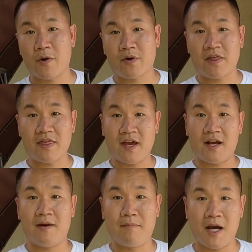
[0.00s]
I want to
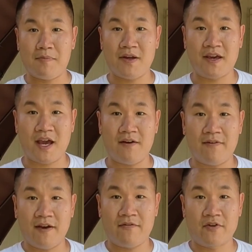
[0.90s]
thank My Play
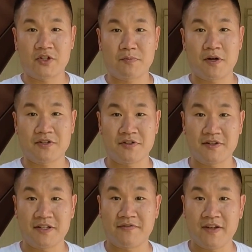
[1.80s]
Cafe for
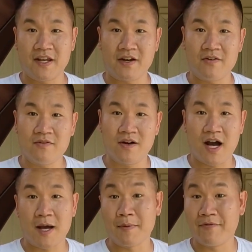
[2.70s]
sponsoring this video.
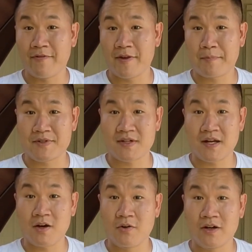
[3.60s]
I am a
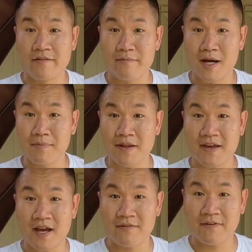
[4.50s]
50% owner of My Play
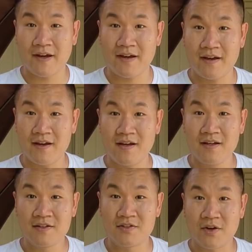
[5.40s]
Cafe,
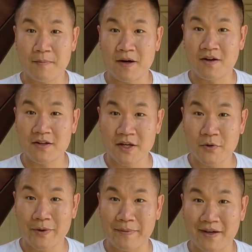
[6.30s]
so I bought all the
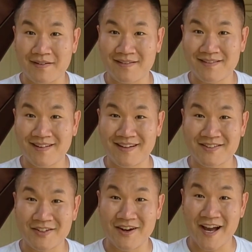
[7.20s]
equipment, and
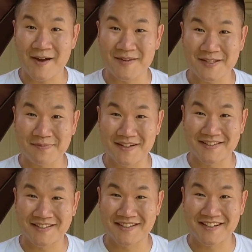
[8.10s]
so I am the
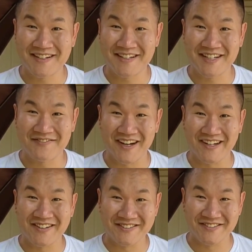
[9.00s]
sponsor of my
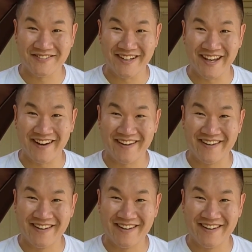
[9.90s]
own video.